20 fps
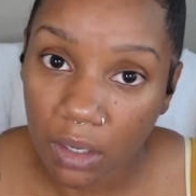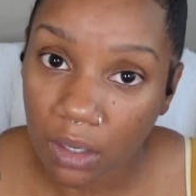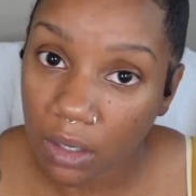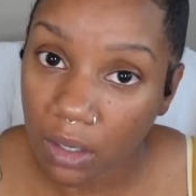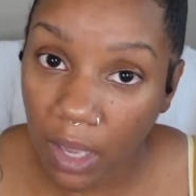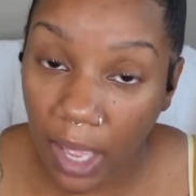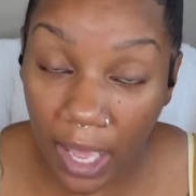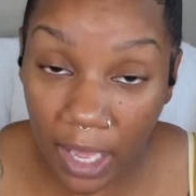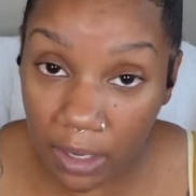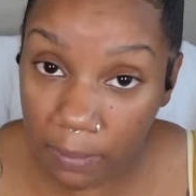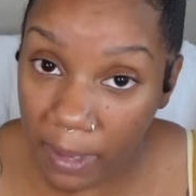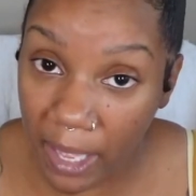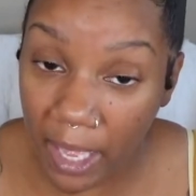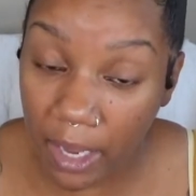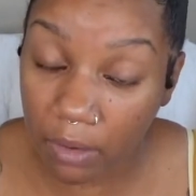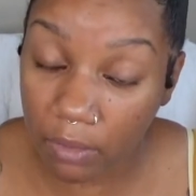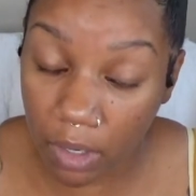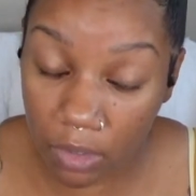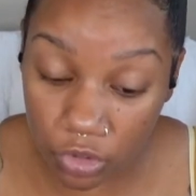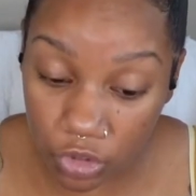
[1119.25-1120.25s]
How to bag
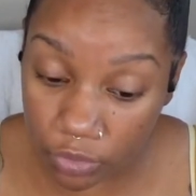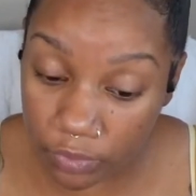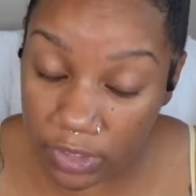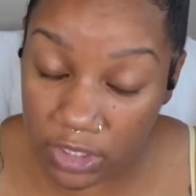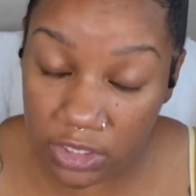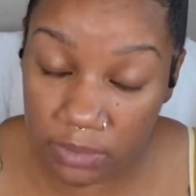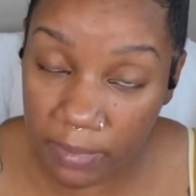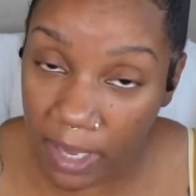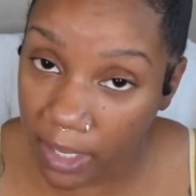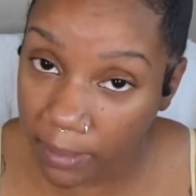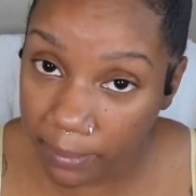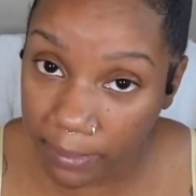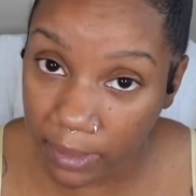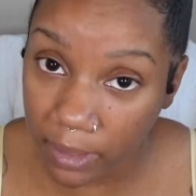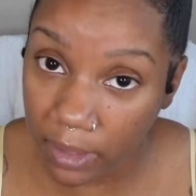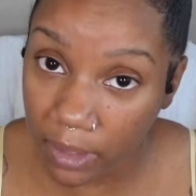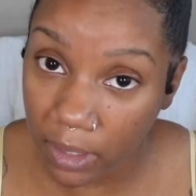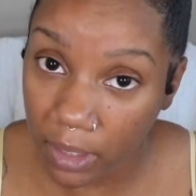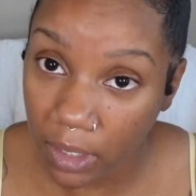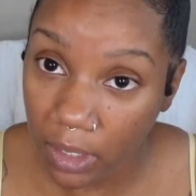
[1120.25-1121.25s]
groceries maybe,
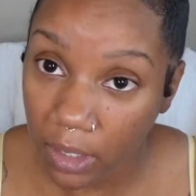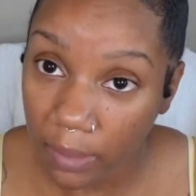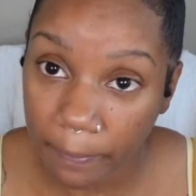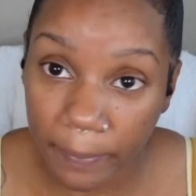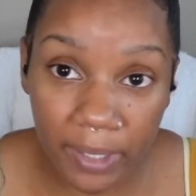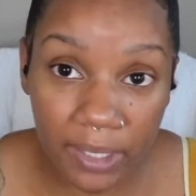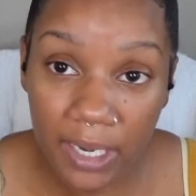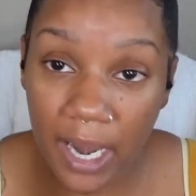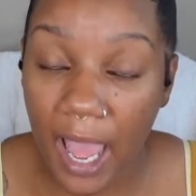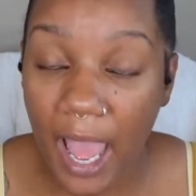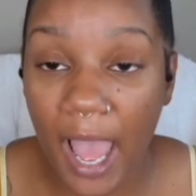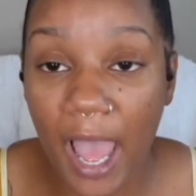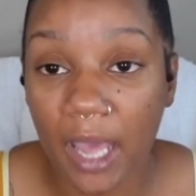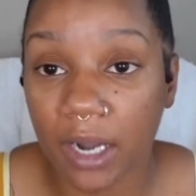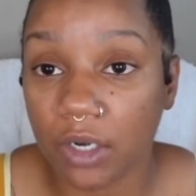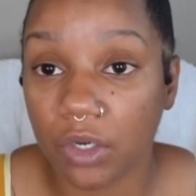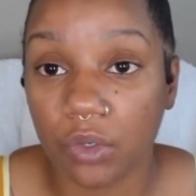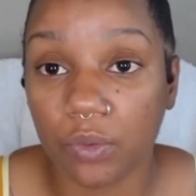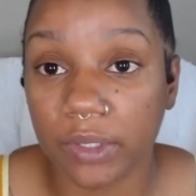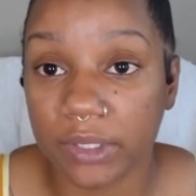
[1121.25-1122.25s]
but not how
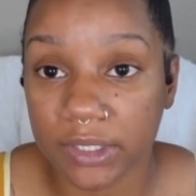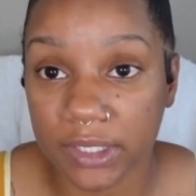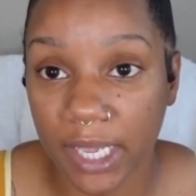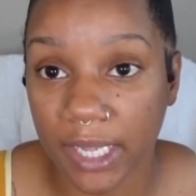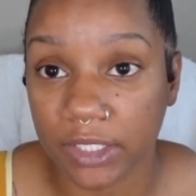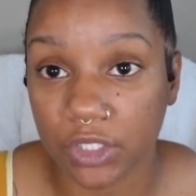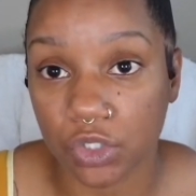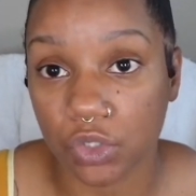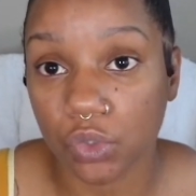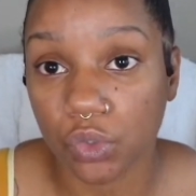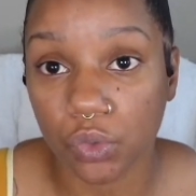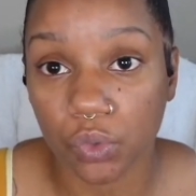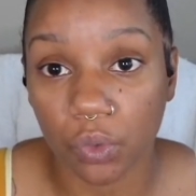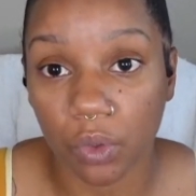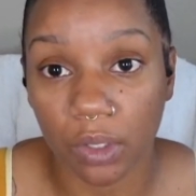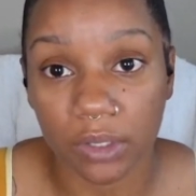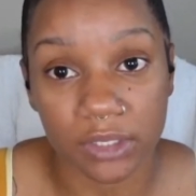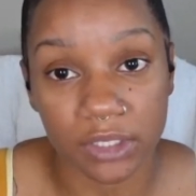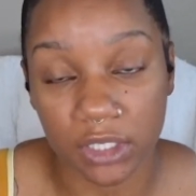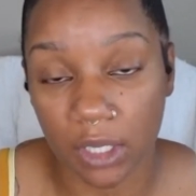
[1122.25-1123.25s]
to do a tattoo
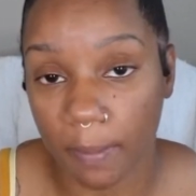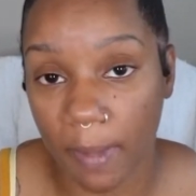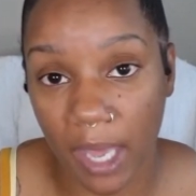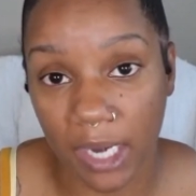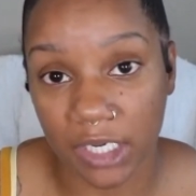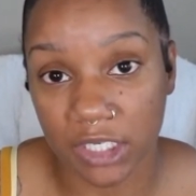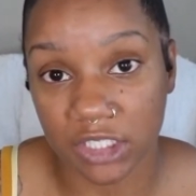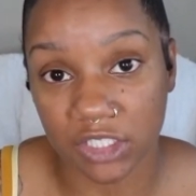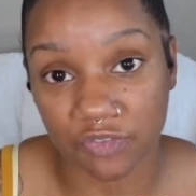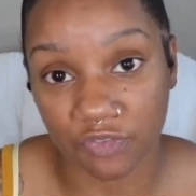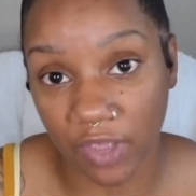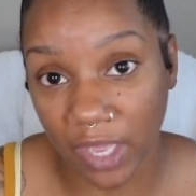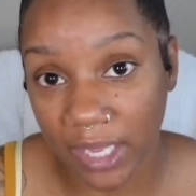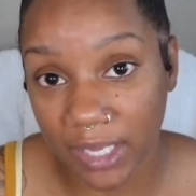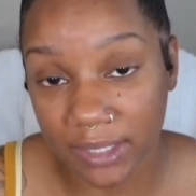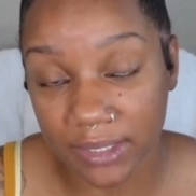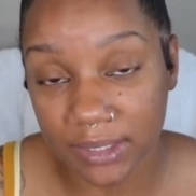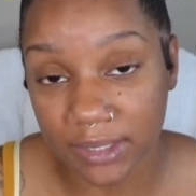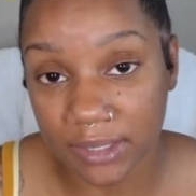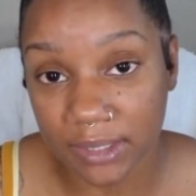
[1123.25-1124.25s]
on somebody's
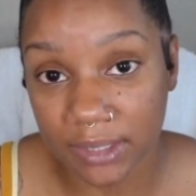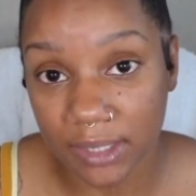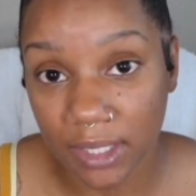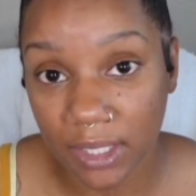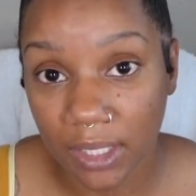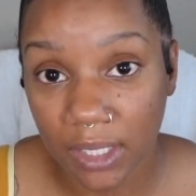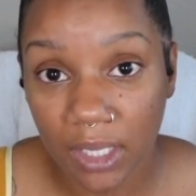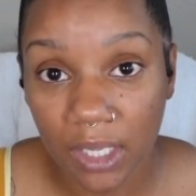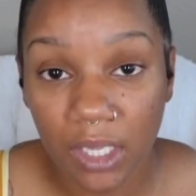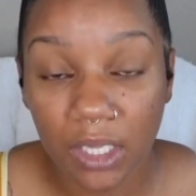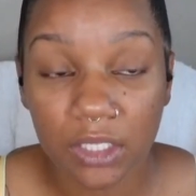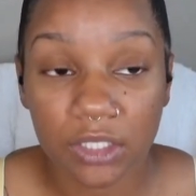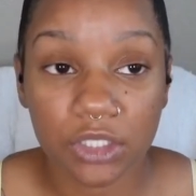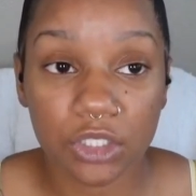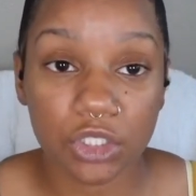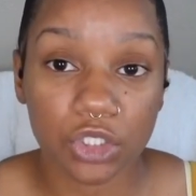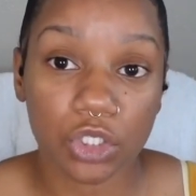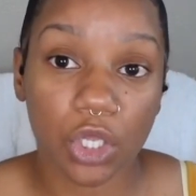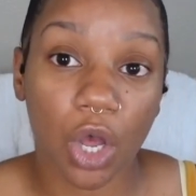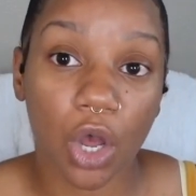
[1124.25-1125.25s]
face.
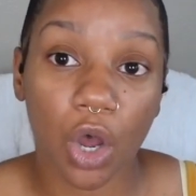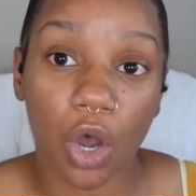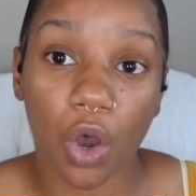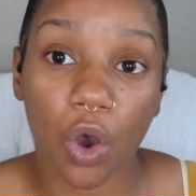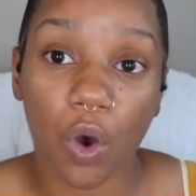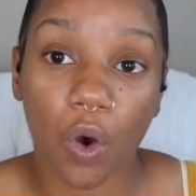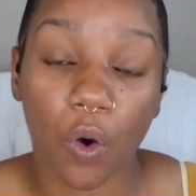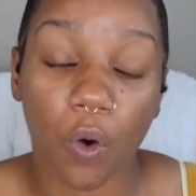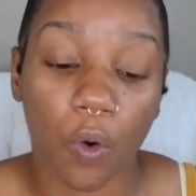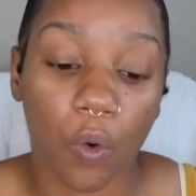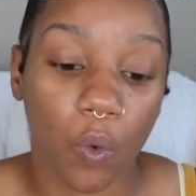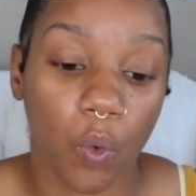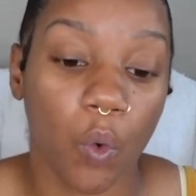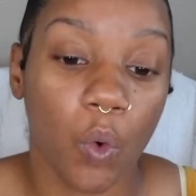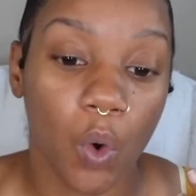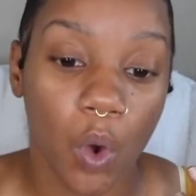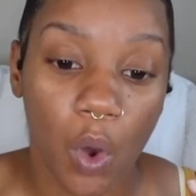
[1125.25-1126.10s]
So,